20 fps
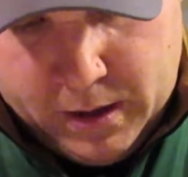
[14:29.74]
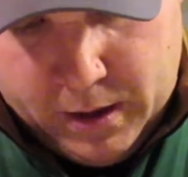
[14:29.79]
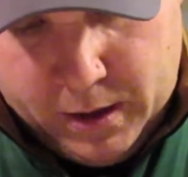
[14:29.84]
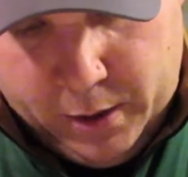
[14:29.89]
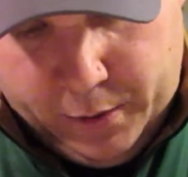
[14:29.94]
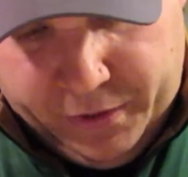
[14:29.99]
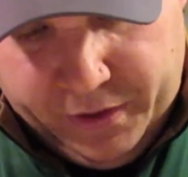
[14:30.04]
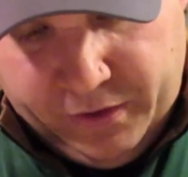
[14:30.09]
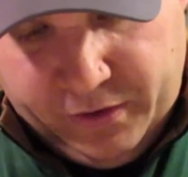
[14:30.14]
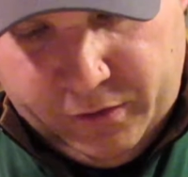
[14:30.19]

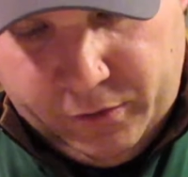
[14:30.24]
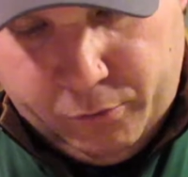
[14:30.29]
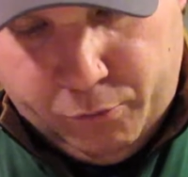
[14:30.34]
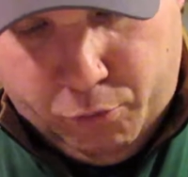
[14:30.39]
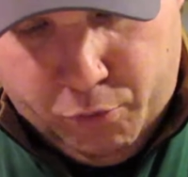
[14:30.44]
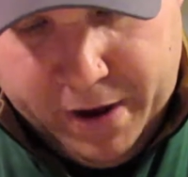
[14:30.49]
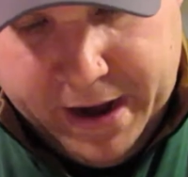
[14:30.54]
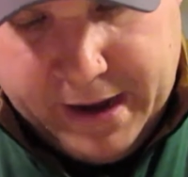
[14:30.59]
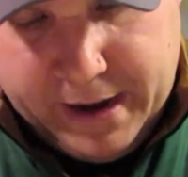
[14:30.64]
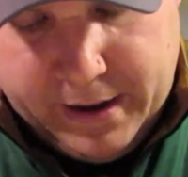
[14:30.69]
You know, this is
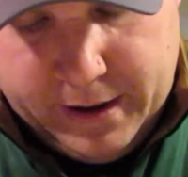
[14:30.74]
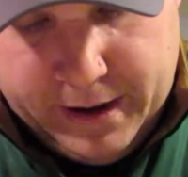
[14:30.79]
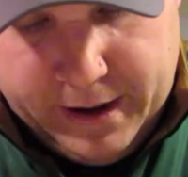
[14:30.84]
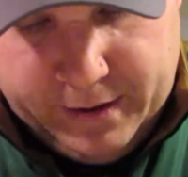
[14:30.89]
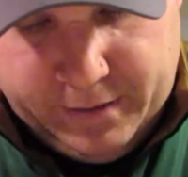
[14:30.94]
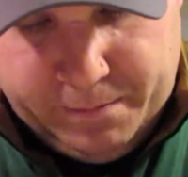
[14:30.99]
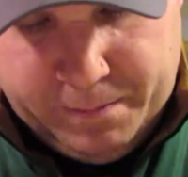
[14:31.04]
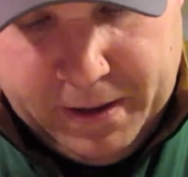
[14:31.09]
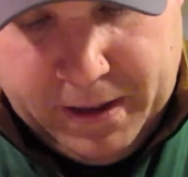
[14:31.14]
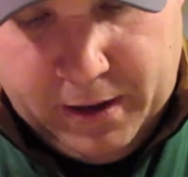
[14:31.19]
rated
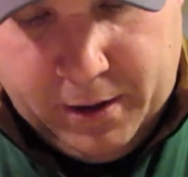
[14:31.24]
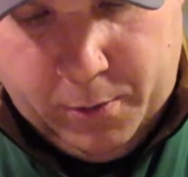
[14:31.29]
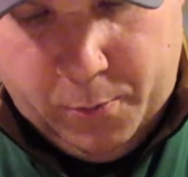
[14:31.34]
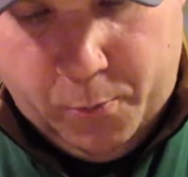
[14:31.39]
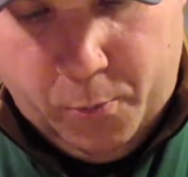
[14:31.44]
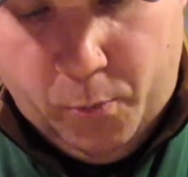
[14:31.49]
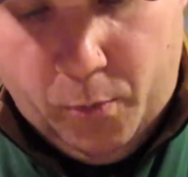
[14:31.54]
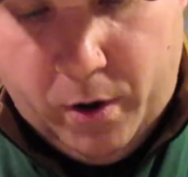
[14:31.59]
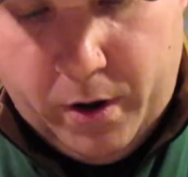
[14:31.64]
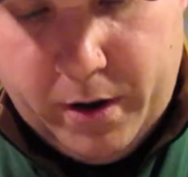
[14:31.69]
as
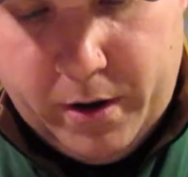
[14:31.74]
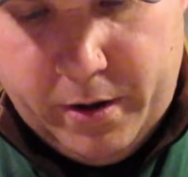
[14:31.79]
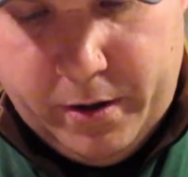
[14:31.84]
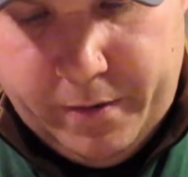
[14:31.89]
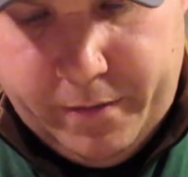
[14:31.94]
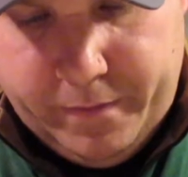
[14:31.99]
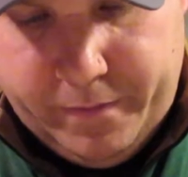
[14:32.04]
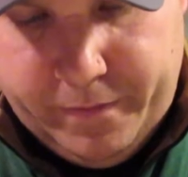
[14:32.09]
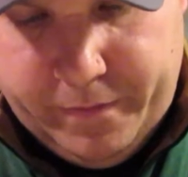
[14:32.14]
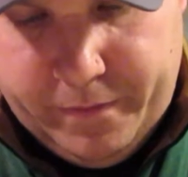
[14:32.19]
being one
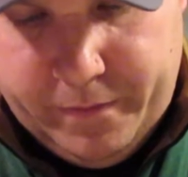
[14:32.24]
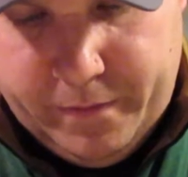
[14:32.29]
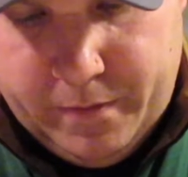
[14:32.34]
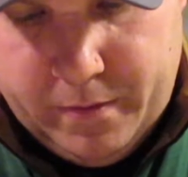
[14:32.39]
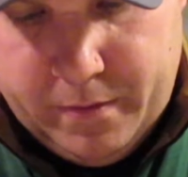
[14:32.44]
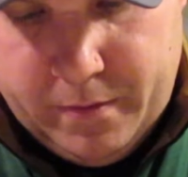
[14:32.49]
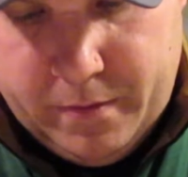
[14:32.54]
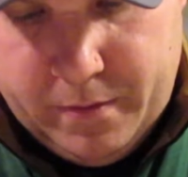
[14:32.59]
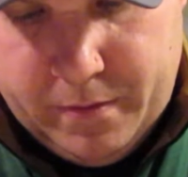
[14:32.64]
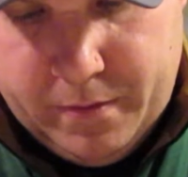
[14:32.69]
of
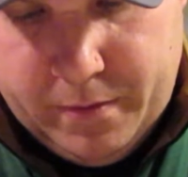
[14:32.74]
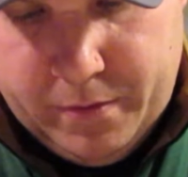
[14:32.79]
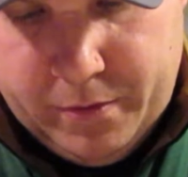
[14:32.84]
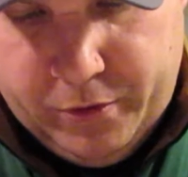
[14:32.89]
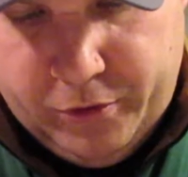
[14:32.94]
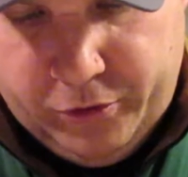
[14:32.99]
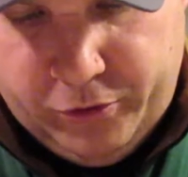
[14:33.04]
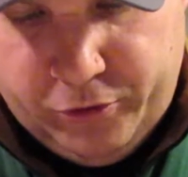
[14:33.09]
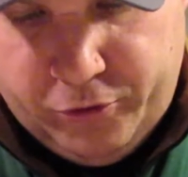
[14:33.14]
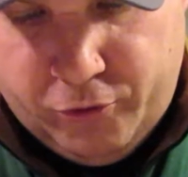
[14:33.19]

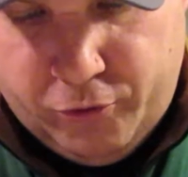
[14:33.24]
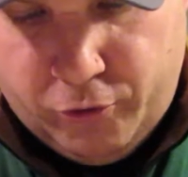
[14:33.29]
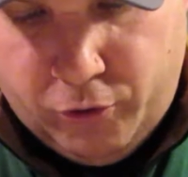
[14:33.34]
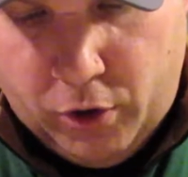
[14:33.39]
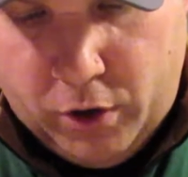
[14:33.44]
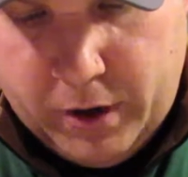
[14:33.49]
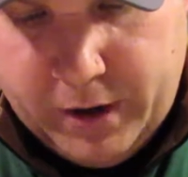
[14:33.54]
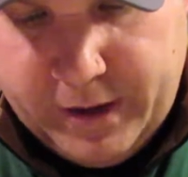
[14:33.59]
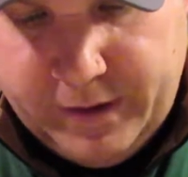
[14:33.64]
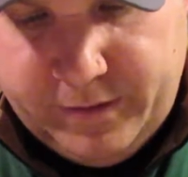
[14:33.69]
the
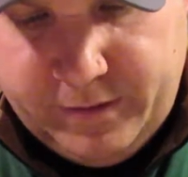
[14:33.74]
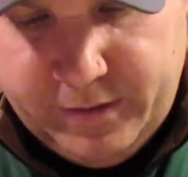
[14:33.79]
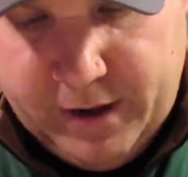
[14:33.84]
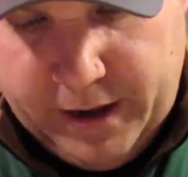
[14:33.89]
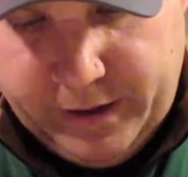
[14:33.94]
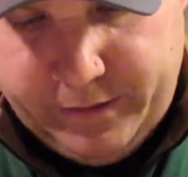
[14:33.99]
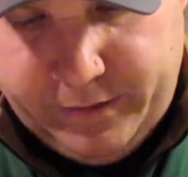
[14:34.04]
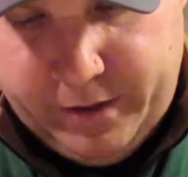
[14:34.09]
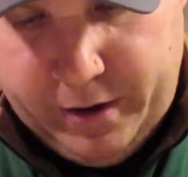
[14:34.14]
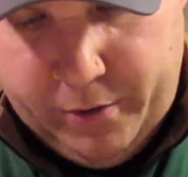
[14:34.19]
strongest
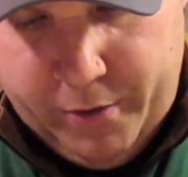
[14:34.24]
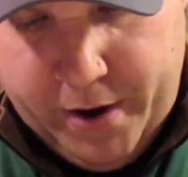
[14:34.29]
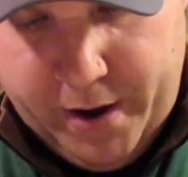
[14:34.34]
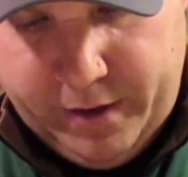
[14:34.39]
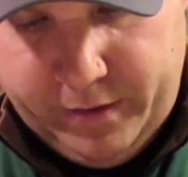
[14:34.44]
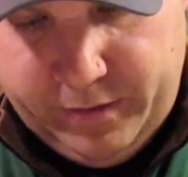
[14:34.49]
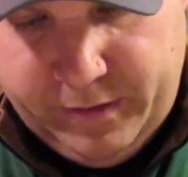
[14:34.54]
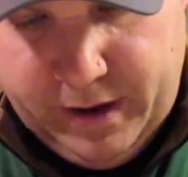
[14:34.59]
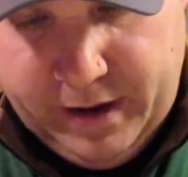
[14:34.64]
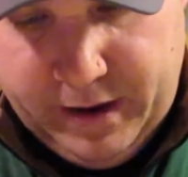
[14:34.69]
knots there
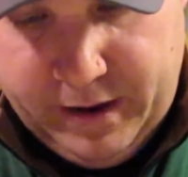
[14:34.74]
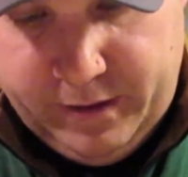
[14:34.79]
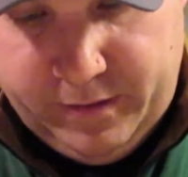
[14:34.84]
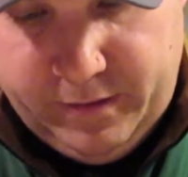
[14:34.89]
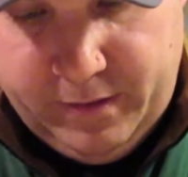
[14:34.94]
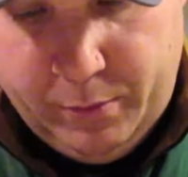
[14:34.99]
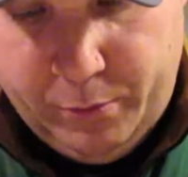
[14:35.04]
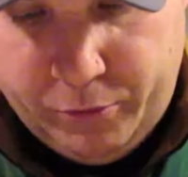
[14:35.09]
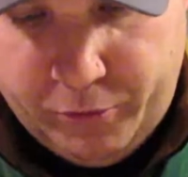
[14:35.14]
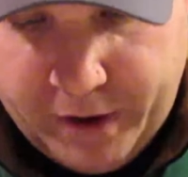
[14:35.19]
is, and
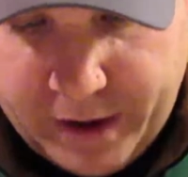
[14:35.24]
it was